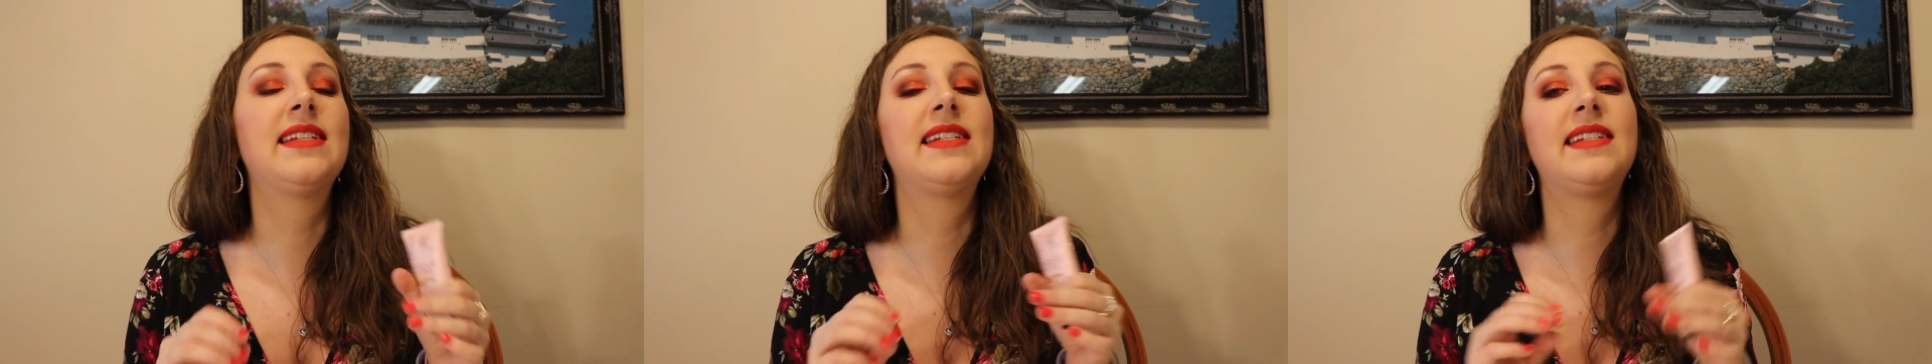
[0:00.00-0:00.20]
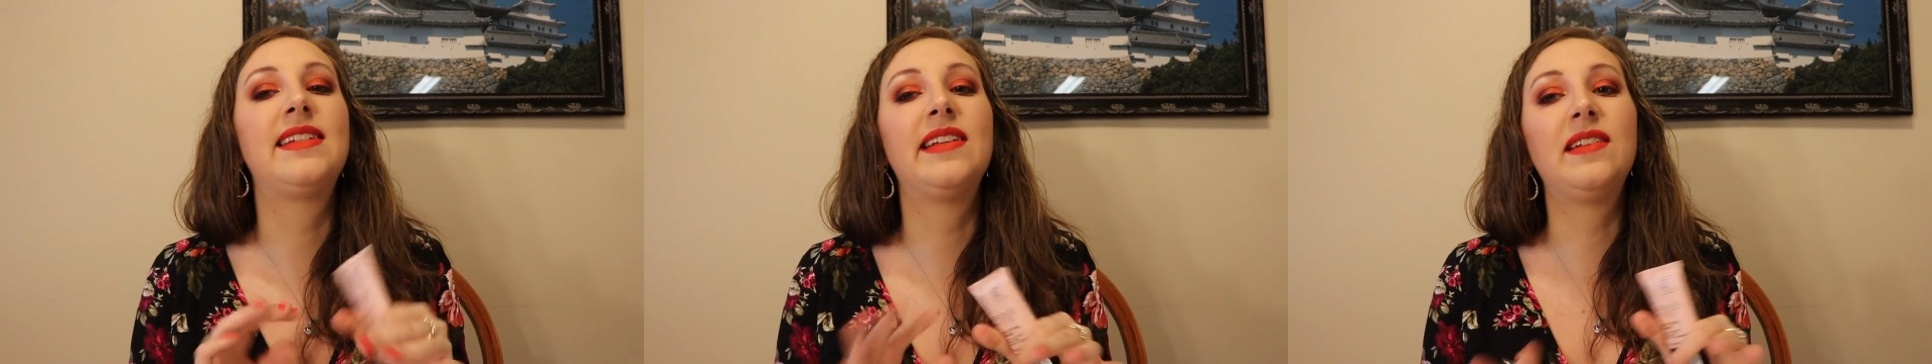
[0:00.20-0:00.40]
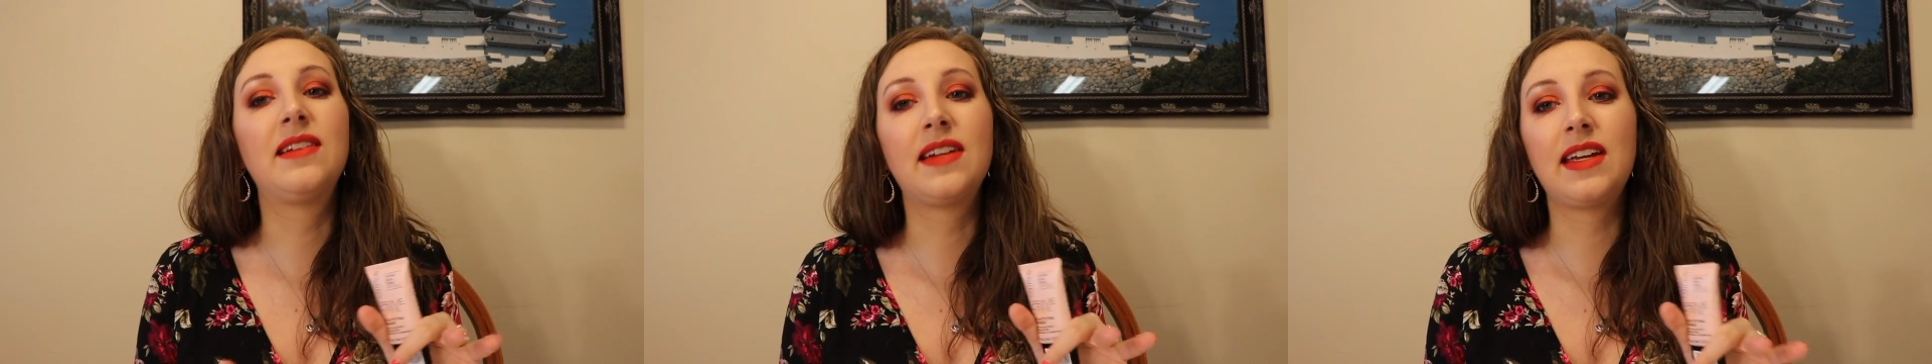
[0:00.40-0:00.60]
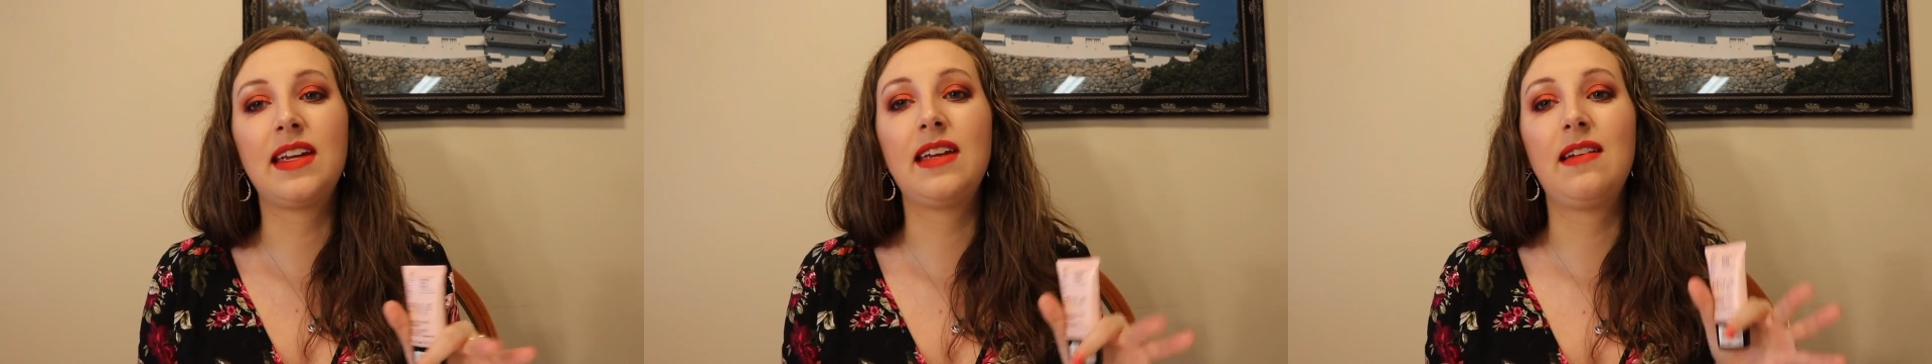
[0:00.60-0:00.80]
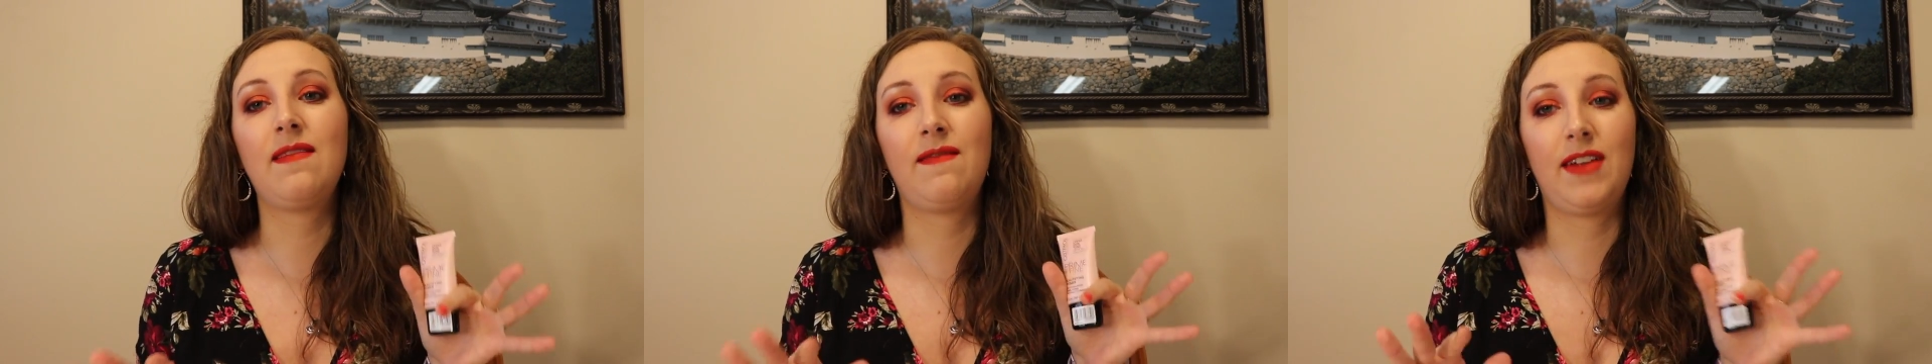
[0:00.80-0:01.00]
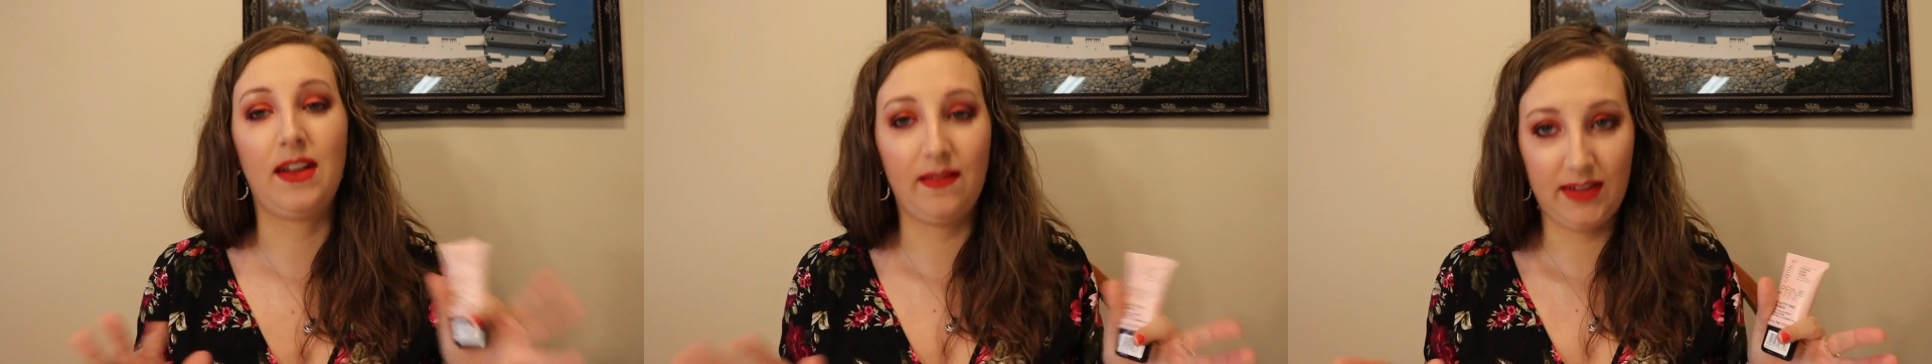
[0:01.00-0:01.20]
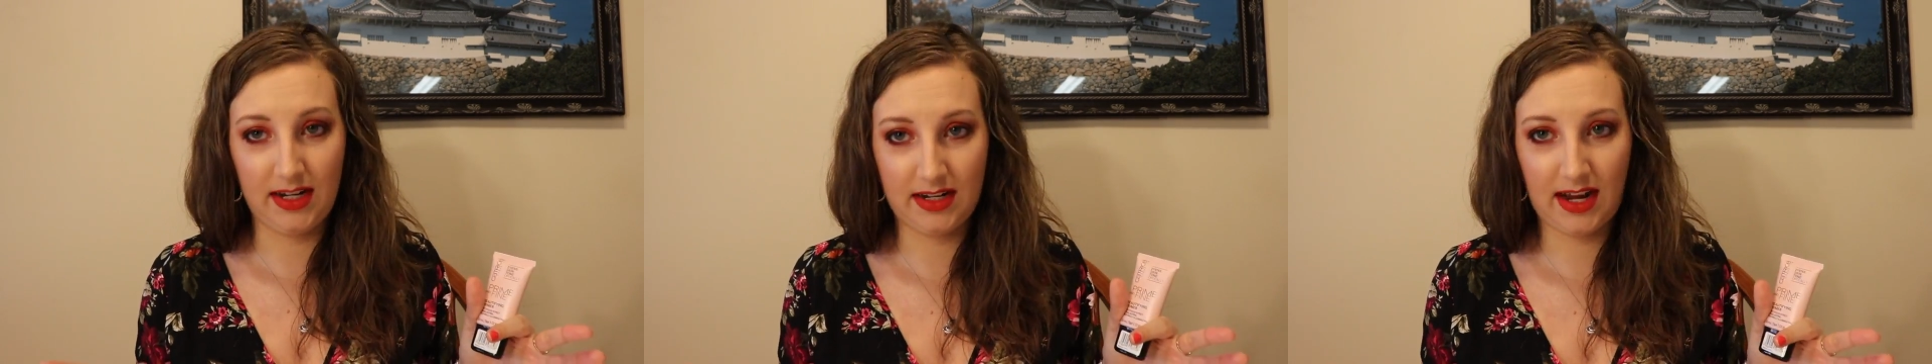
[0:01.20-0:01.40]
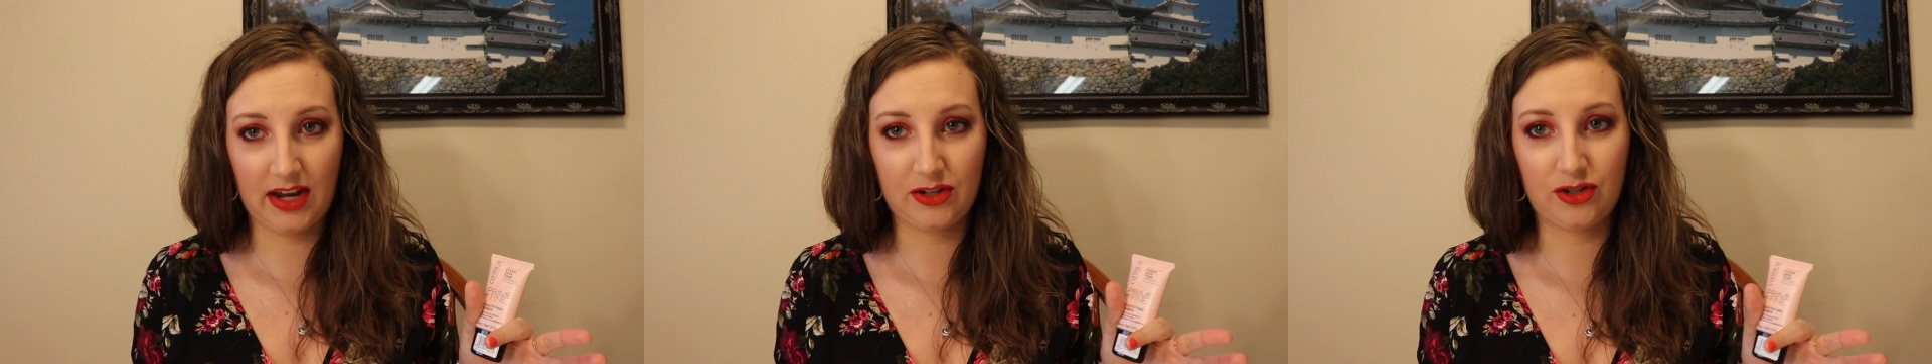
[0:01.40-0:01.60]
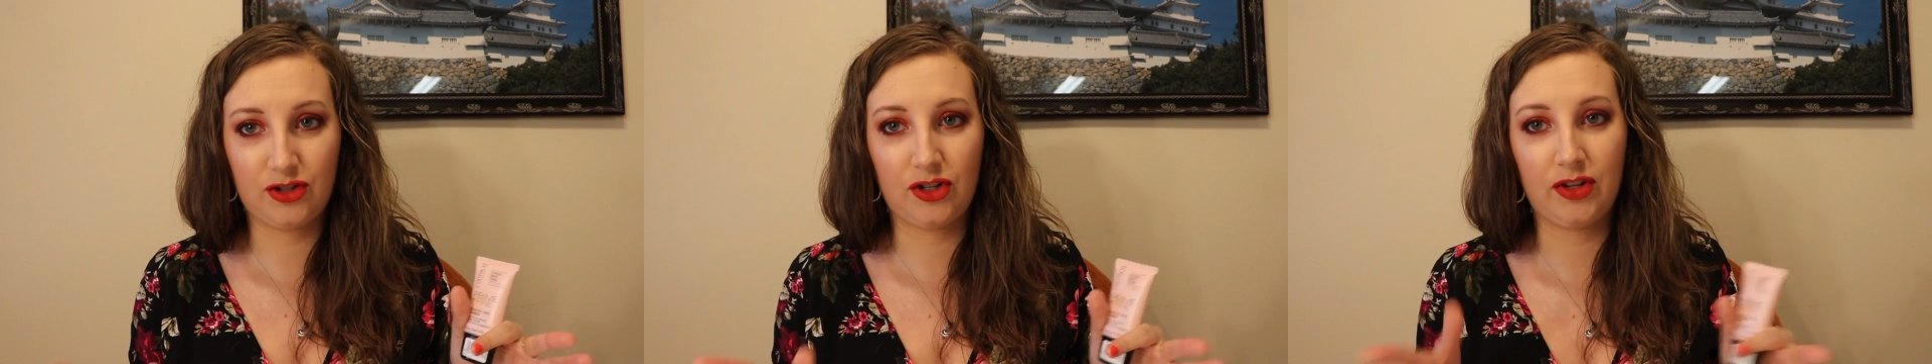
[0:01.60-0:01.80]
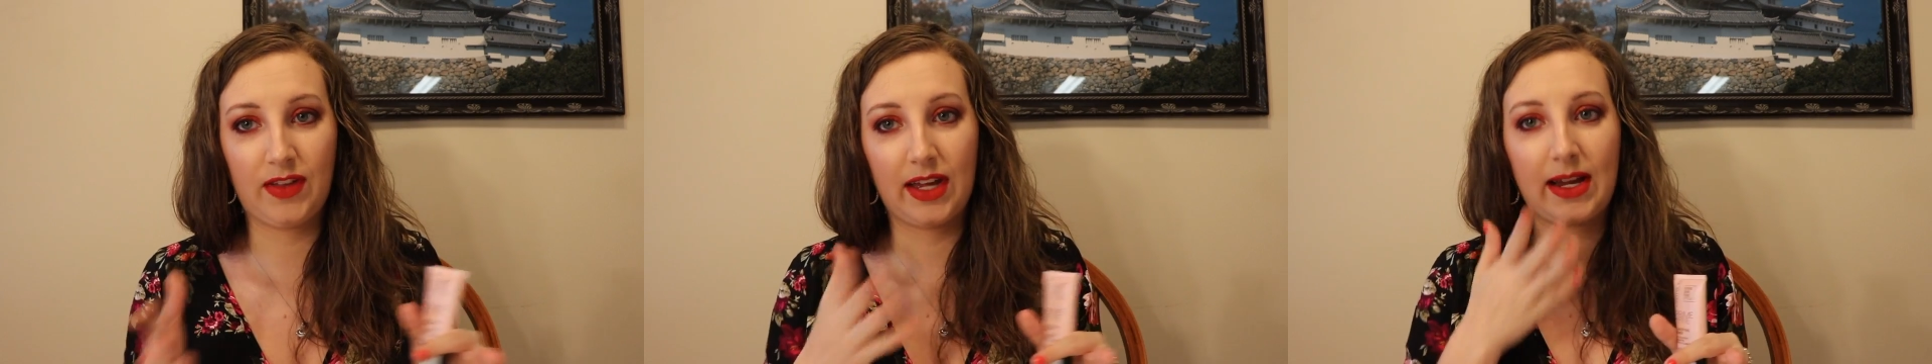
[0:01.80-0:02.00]
silky velvety
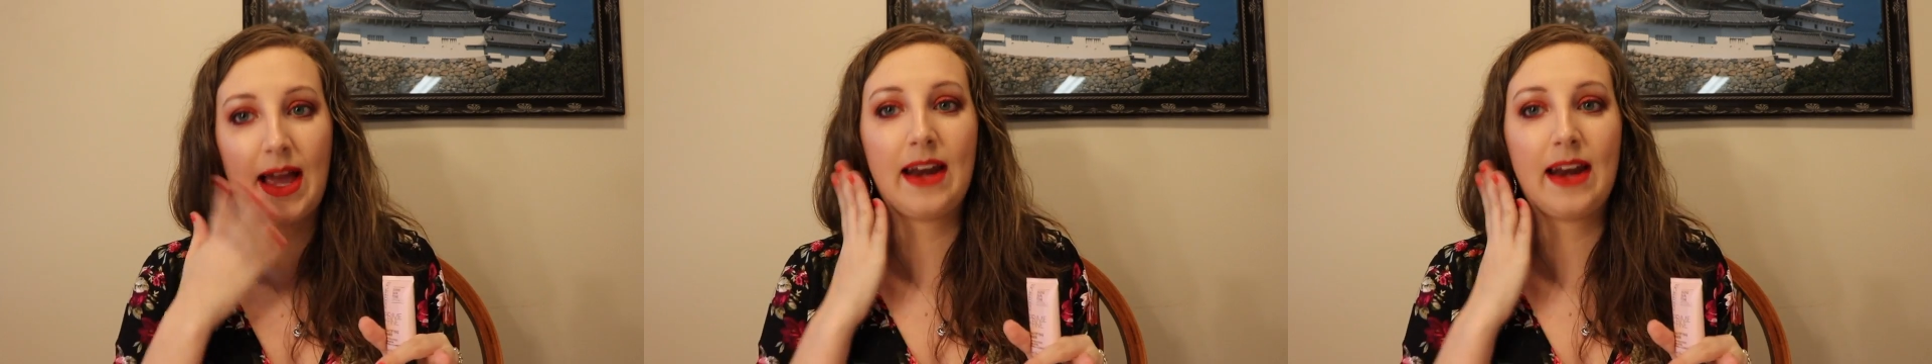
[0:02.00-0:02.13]
texture that